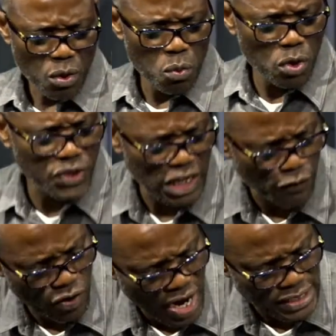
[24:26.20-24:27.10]
take it for
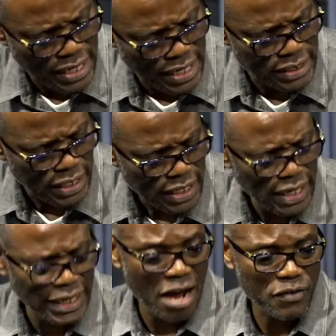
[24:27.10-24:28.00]
granted that
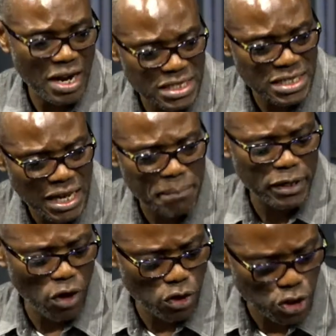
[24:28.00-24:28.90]
Afghanistan
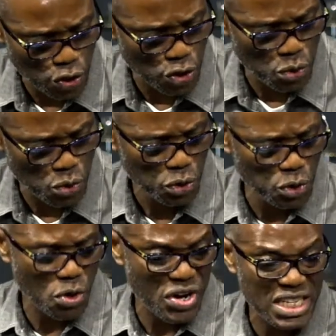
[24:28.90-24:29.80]
belongs to you. You
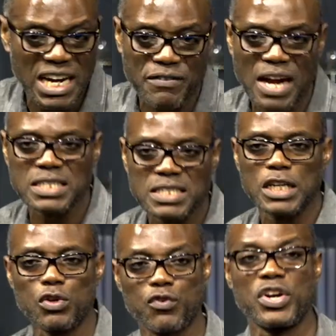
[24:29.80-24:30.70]
created Afghanistan.
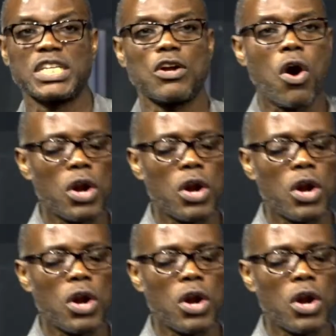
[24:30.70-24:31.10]
You've created all